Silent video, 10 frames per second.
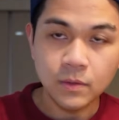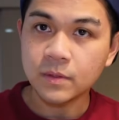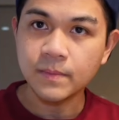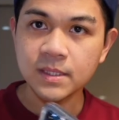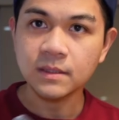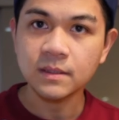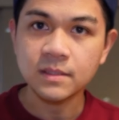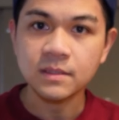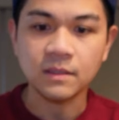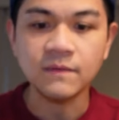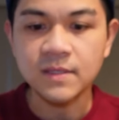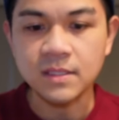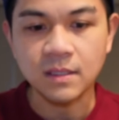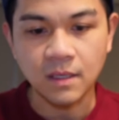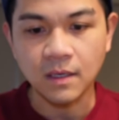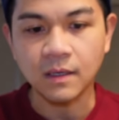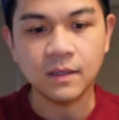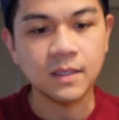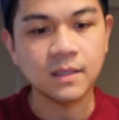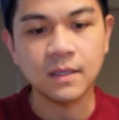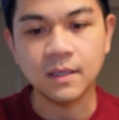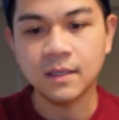You can basically just leave this here and